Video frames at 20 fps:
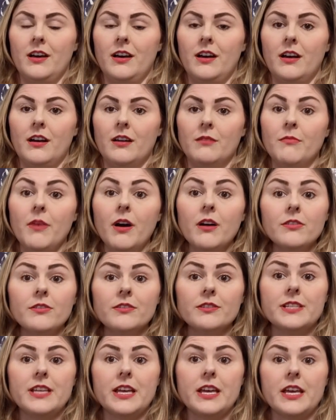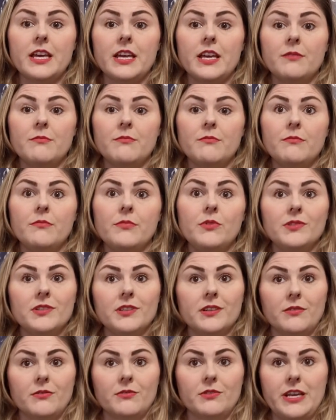Our modern day
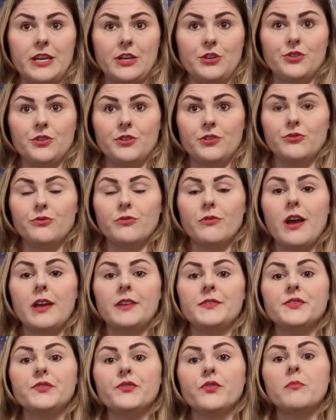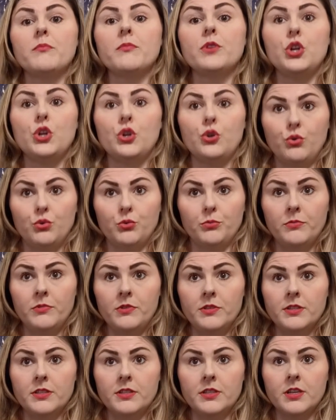music notation derives from
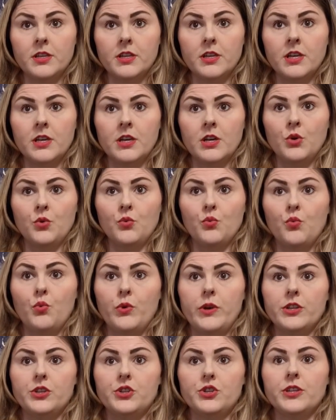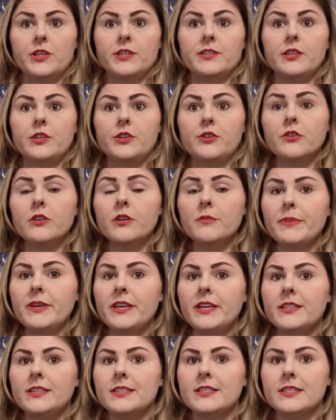neumes, which is a
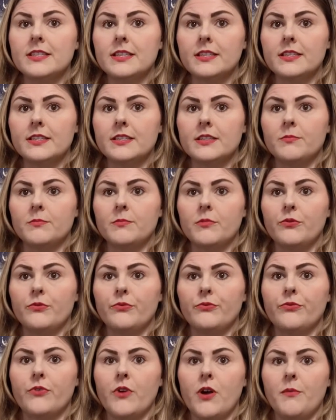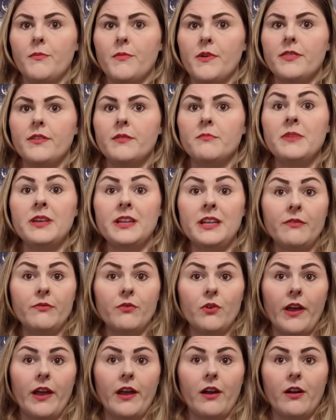European system from the
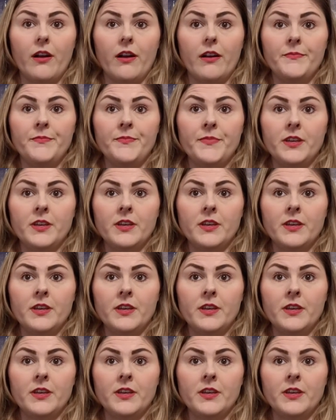medieval era.